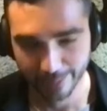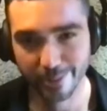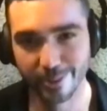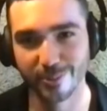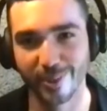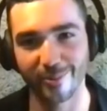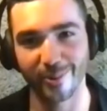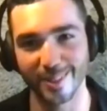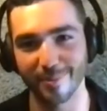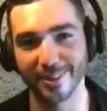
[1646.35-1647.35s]
whether it's right or
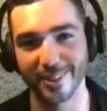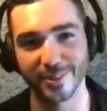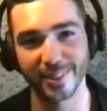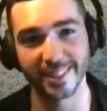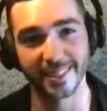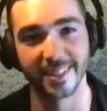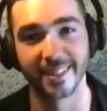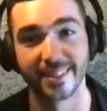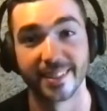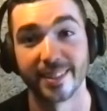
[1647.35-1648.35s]
wrong to plant a tree
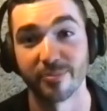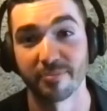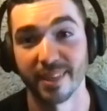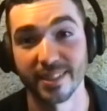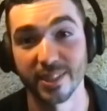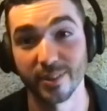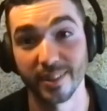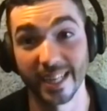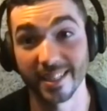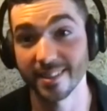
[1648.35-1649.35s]
and do
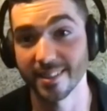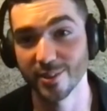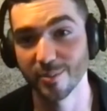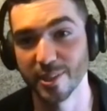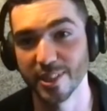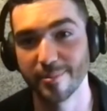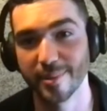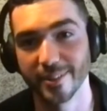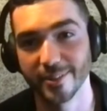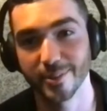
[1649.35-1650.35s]
it, and it's super
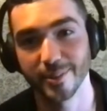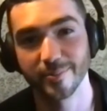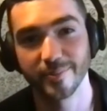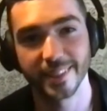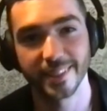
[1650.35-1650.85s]
cheap now as well,